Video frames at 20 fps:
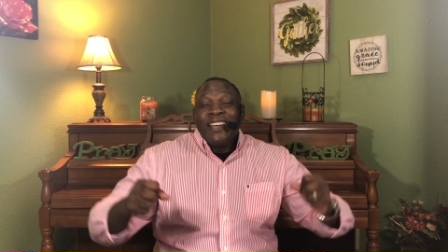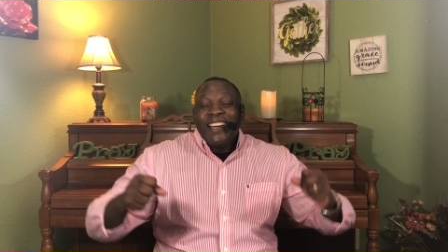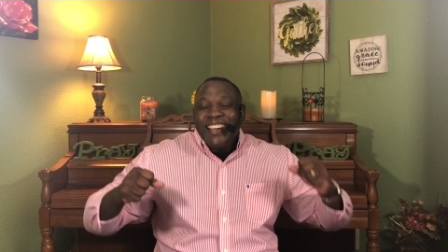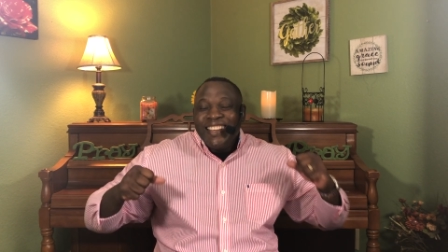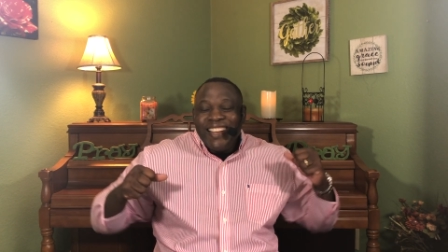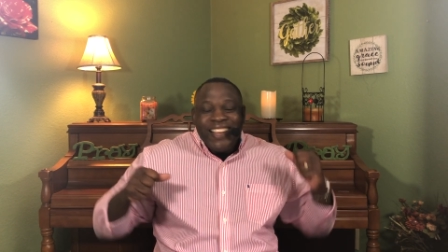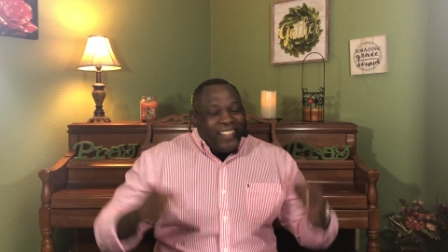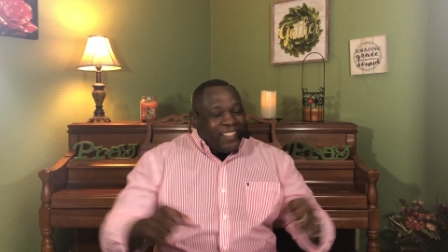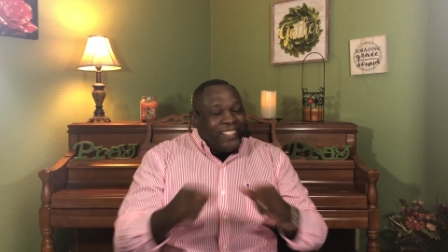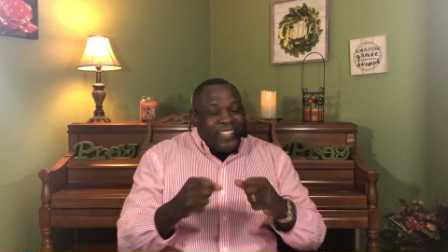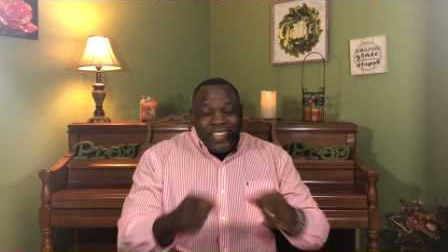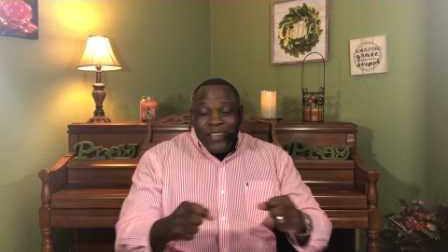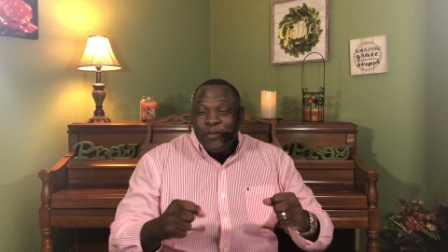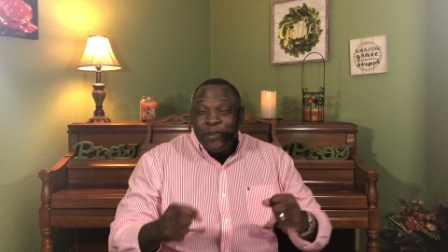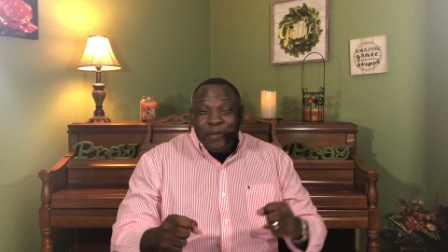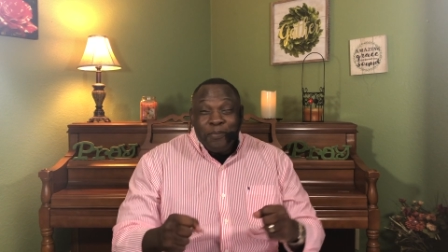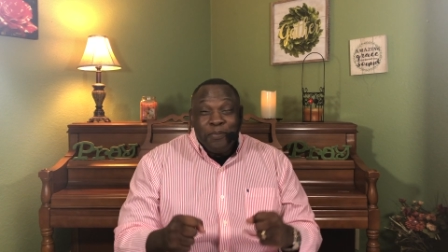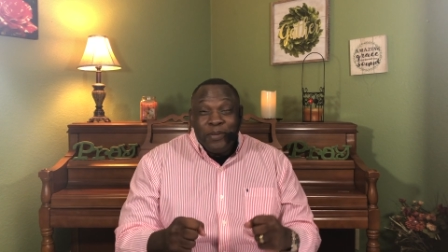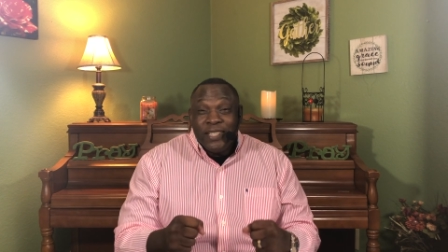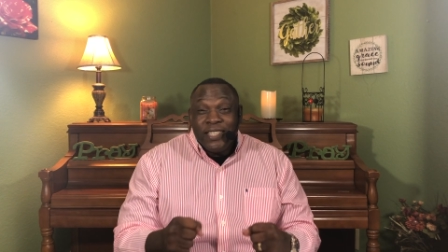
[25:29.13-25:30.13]
And that thing
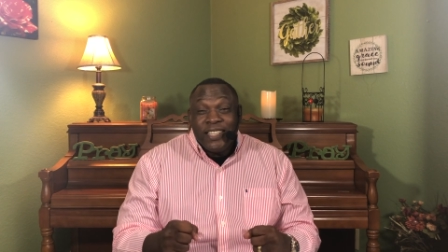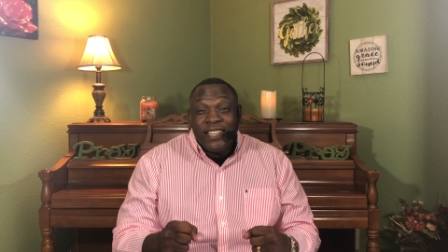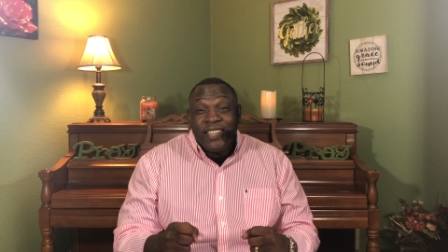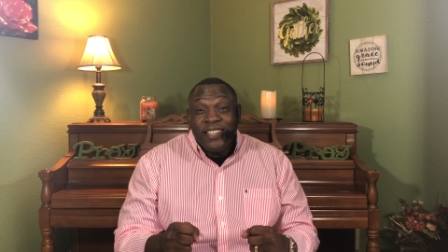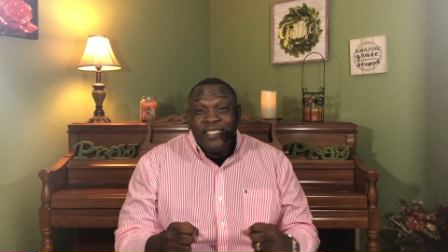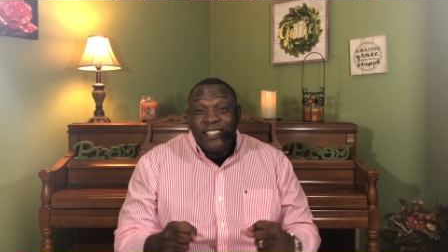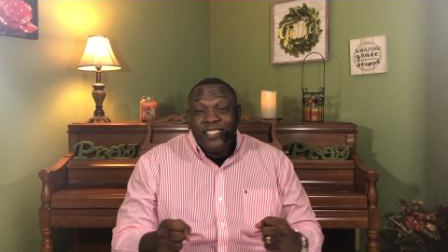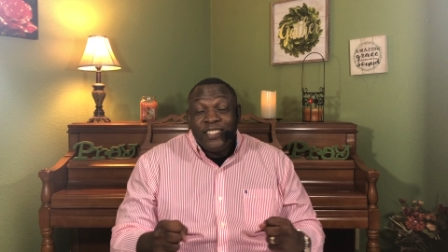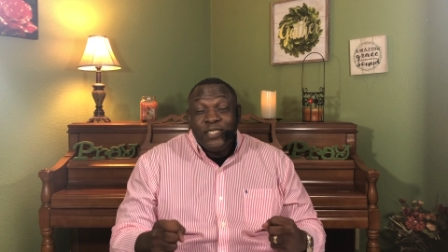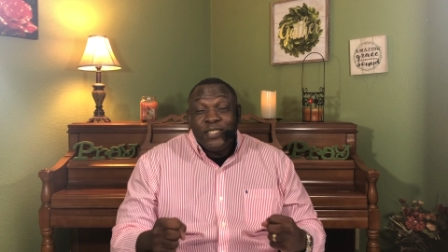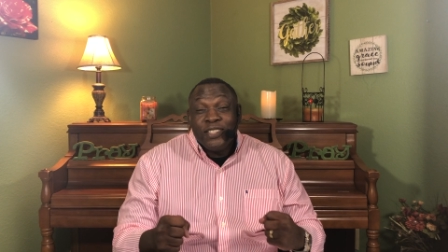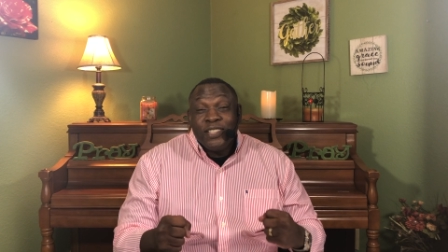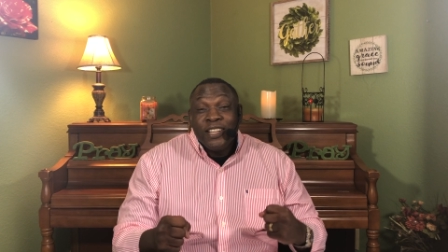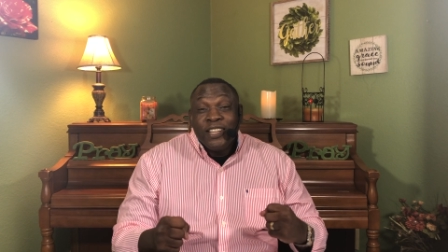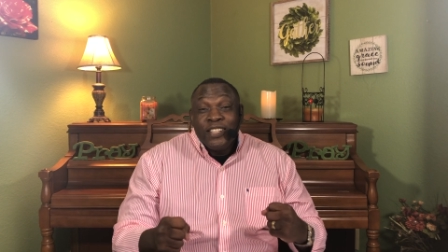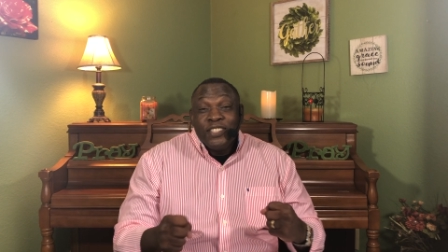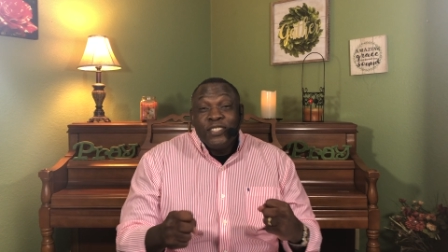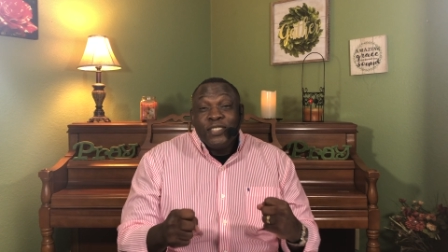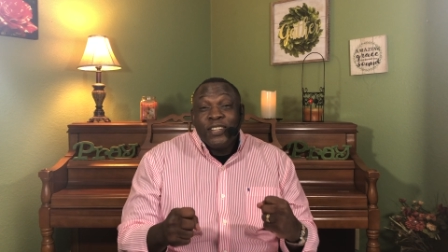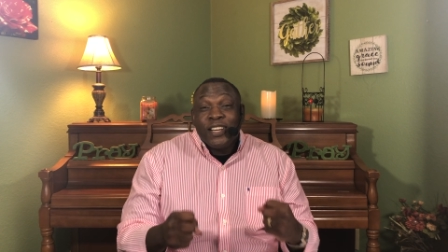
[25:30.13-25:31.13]
will begin to
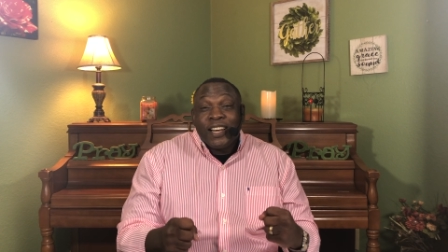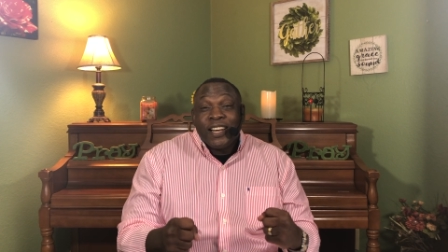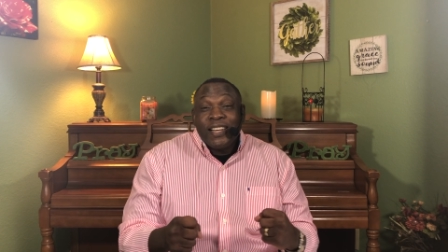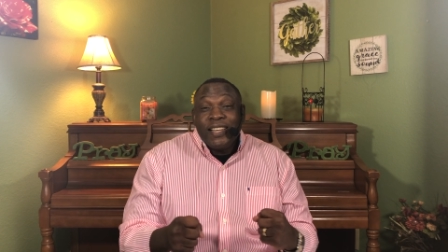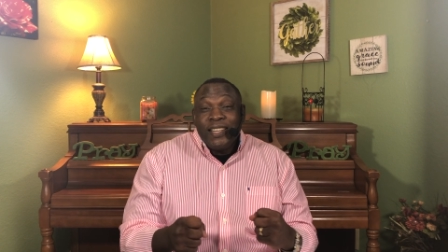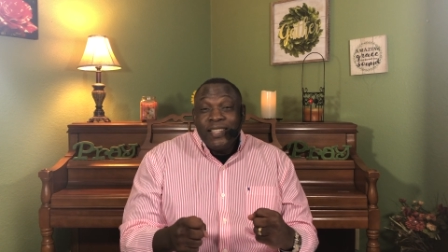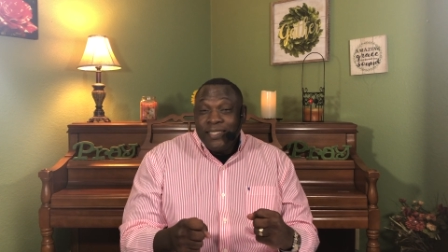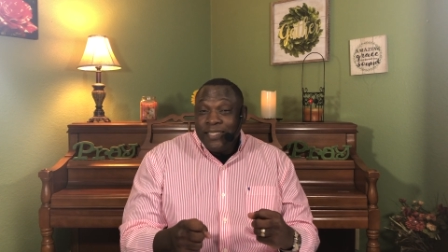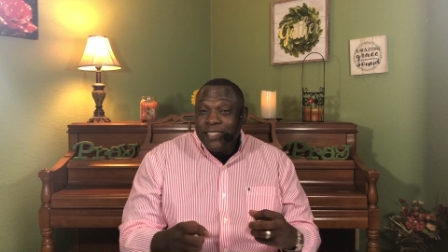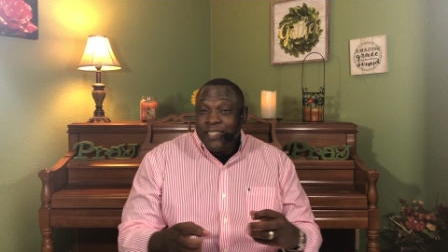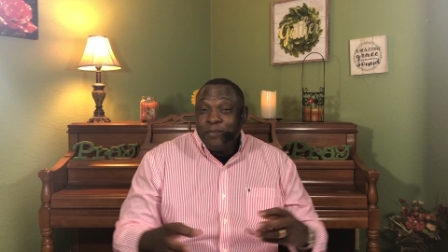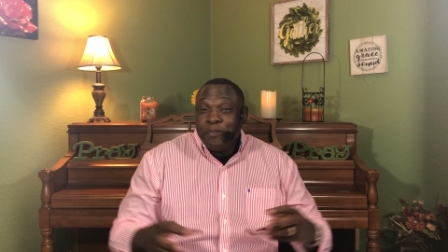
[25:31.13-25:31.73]
to cleanse you.